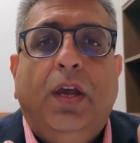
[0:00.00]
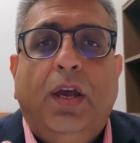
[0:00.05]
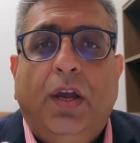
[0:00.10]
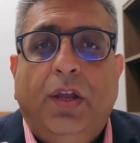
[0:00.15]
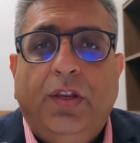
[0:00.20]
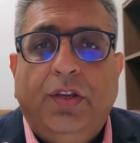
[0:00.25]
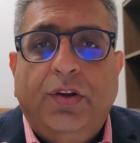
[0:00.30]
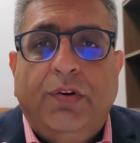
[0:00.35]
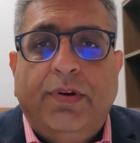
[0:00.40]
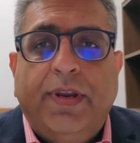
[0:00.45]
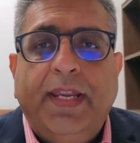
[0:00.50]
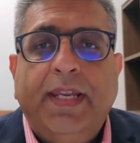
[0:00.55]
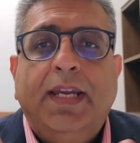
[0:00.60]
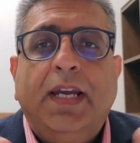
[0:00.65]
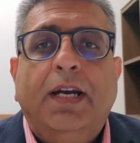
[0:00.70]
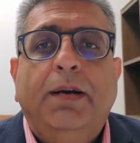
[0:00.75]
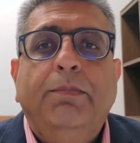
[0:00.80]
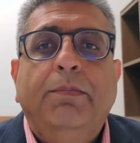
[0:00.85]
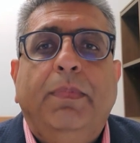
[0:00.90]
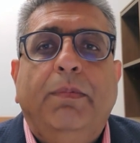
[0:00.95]
your
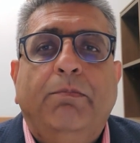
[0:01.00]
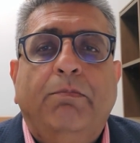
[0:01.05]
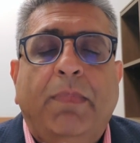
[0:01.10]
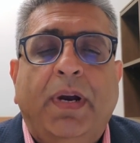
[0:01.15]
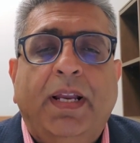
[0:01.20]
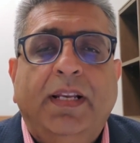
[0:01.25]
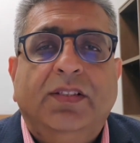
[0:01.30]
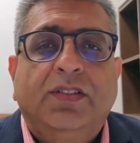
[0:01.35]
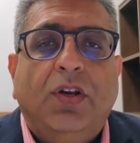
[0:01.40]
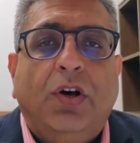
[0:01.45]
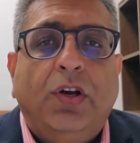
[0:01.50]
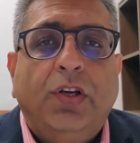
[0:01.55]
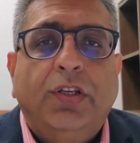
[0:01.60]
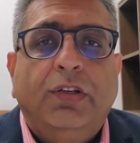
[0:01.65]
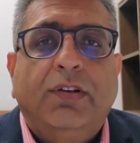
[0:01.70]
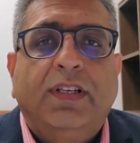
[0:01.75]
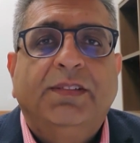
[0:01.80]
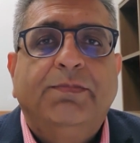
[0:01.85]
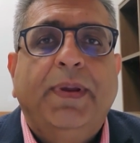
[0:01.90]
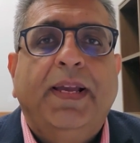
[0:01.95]
income minus all
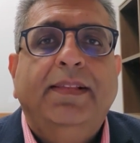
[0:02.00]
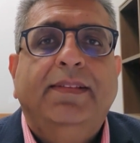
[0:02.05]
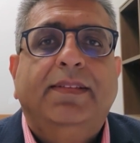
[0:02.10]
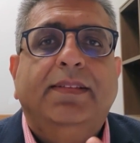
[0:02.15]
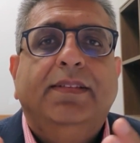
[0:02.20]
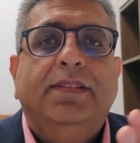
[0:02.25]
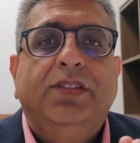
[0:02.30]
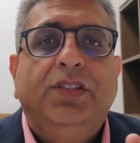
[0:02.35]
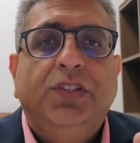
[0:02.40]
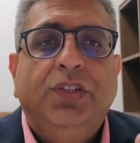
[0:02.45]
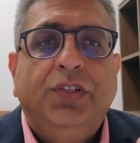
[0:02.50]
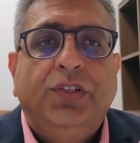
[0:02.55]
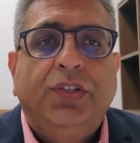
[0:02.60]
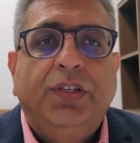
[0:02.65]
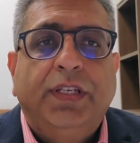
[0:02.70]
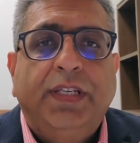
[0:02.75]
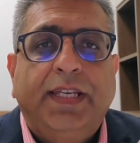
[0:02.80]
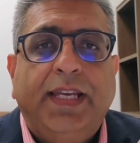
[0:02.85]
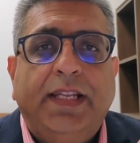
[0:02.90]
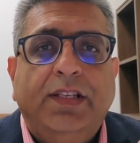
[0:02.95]
your expenses. You're
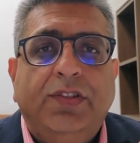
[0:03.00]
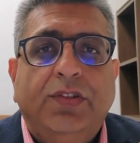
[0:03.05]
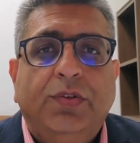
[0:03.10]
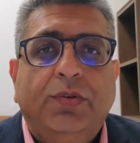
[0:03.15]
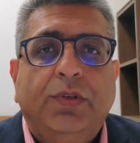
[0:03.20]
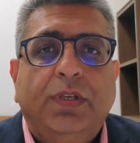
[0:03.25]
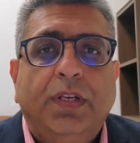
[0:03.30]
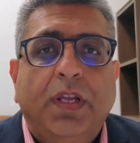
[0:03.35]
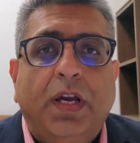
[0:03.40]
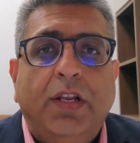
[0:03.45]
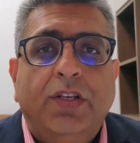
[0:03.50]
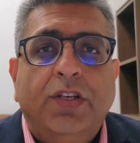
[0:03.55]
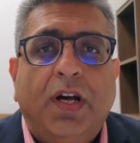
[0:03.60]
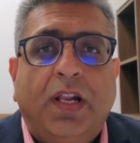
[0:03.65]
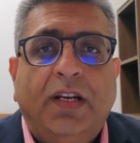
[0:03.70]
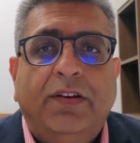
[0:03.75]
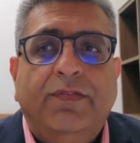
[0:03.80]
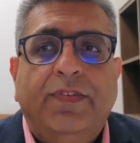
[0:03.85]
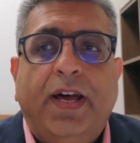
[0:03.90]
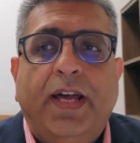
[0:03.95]
going to get to a
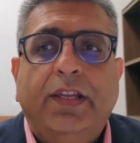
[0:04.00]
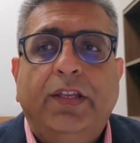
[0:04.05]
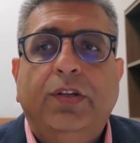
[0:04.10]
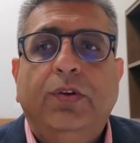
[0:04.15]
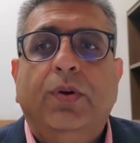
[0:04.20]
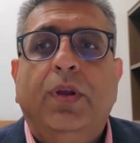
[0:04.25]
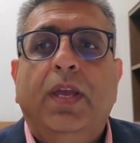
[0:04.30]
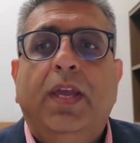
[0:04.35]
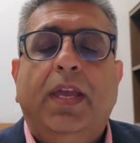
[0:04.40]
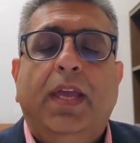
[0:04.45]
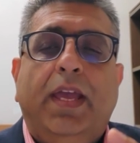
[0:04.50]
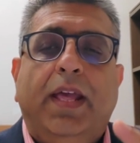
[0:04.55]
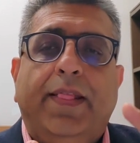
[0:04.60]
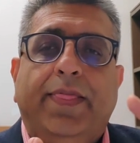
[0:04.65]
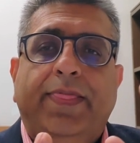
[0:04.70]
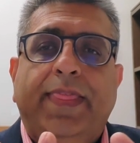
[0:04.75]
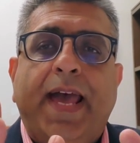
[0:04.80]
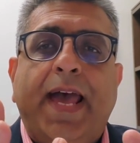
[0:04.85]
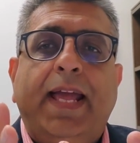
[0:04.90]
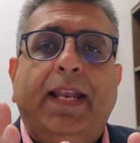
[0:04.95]
dollar value.
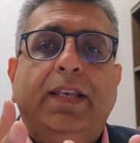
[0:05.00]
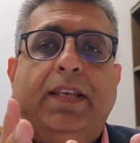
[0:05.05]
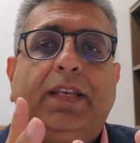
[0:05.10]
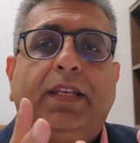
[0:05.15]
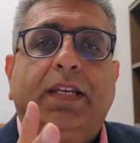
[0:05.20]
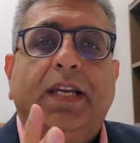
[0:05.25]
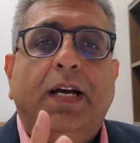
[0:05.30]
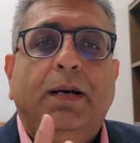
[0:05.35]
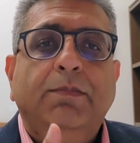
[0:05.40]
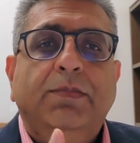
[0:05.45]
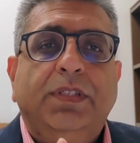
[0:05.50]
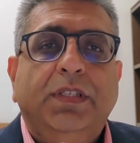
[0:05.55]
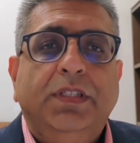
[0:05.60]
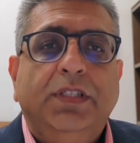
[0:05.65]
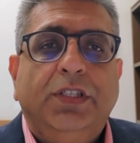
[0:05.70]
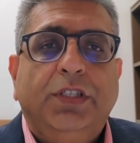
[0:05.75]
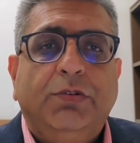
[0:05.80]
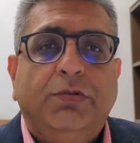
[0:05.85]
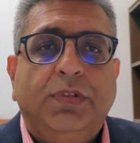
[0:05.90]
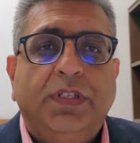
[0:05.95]
That comes
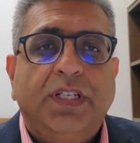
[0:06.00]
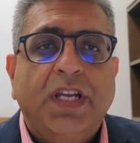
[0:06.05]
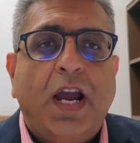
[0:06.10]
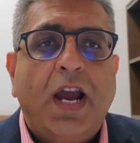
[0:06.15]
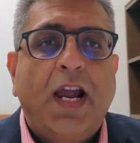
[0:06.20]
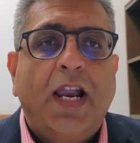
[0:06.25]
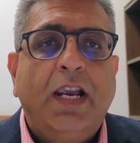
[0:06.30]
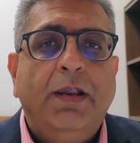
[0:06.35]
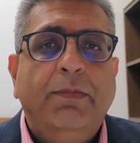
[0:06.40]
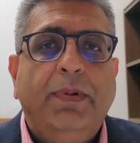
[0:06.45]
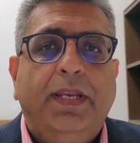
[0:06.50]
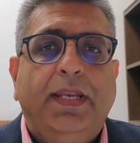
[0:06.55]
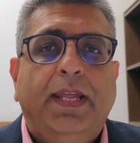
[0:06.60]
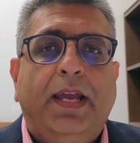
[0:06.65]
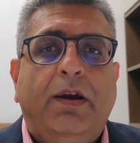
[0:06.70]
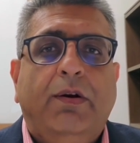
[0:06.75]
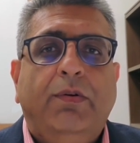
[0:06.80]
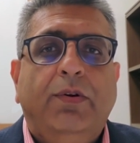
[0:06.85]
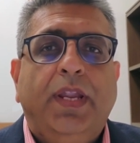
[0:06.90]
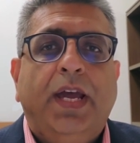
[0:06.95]
into your retirement
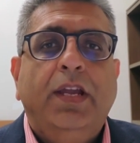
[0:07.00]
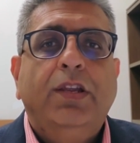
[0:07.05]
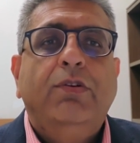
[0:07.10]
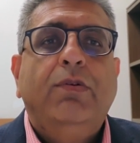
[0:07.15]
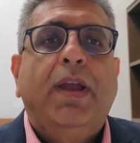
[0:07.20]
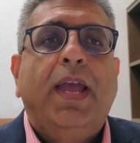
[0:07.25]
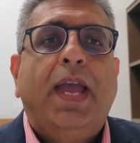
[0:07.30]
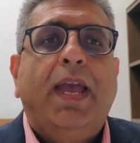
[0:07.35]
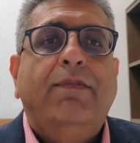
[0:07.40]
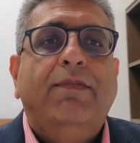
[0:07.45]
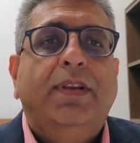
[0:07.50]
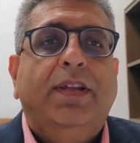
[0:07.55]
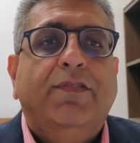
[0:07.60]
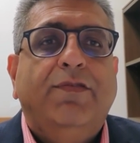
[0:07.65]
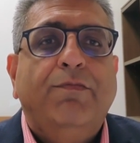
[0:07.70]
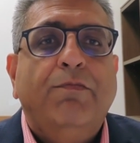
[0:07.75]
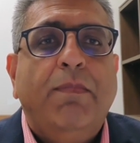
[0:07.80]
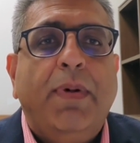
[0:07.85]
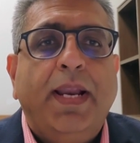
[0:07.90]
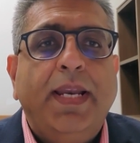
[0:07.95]
now. Now you have enough
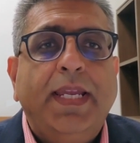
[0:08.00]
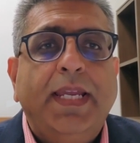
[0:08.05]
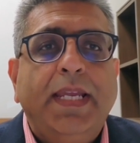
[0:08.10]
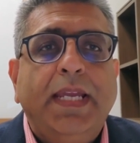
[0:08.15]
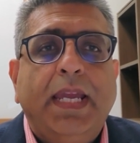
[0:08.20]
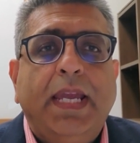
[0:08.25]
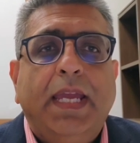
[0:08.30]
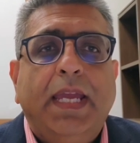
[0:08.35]
money